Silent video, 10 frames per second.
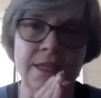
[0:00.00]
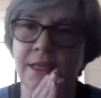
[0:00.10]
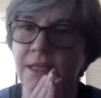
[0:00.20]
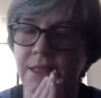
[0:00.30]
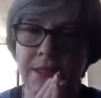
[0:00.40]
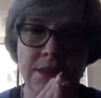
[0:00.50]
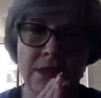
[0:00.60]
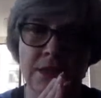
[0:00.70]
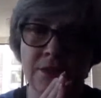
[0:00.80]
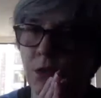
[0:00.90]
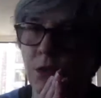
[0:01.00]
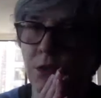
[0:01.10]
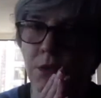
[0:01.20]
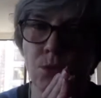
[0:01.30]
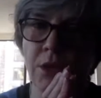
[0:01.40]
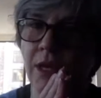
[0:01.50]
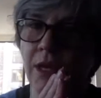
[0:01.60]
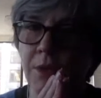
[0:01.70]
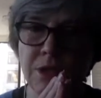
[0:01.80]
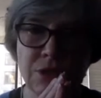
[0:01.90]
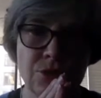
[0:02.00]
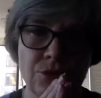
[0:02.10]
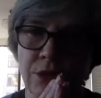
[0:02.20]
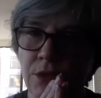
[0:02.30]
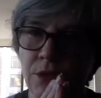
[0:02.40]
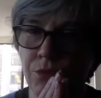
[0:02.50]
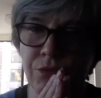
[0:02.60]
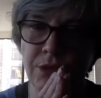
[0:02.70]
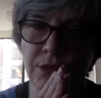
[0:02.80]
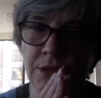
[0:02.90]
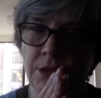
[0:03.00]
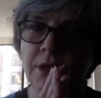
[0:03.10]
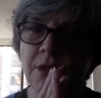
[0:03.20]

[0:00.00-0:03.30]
killing their loved one administering the morphine.